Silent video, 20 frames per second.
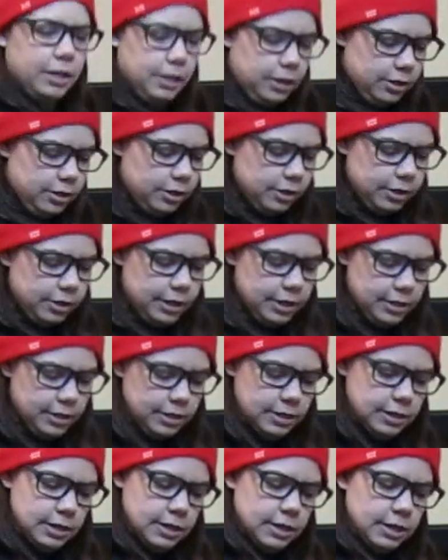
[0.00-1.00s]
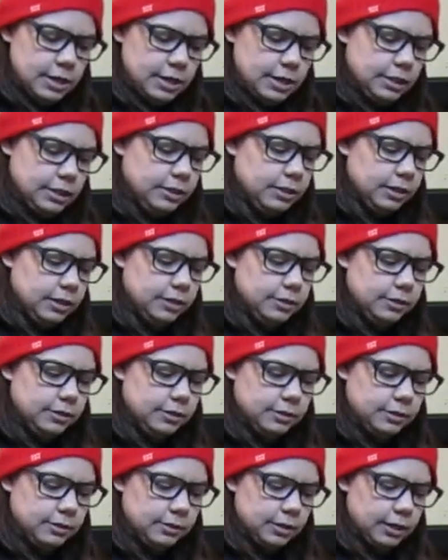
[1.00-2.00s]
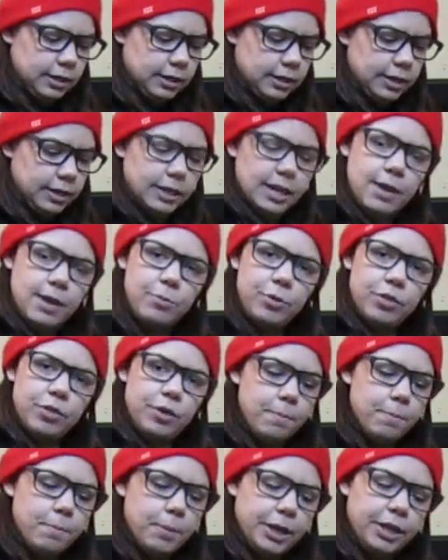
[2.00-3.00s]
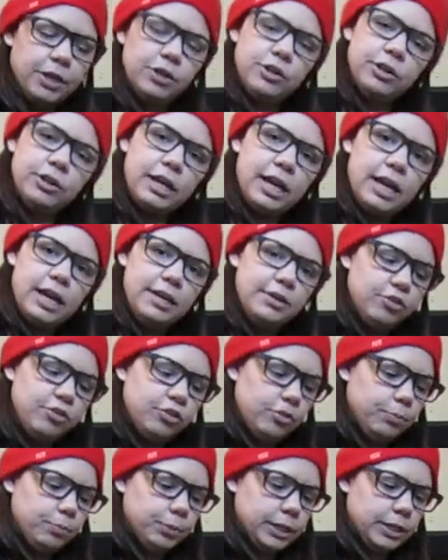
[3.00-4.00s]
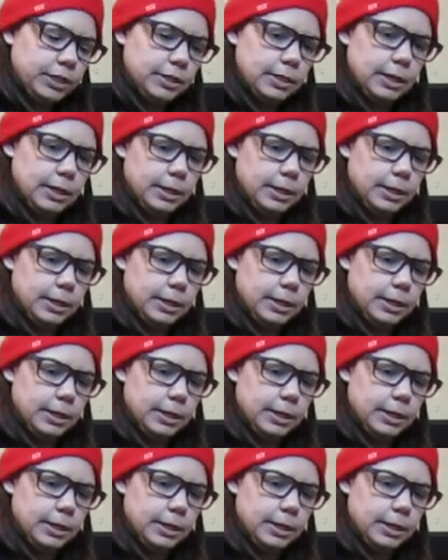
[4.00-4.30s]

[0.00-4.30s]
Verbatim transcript: here does, uh, it came with a miter gauge, but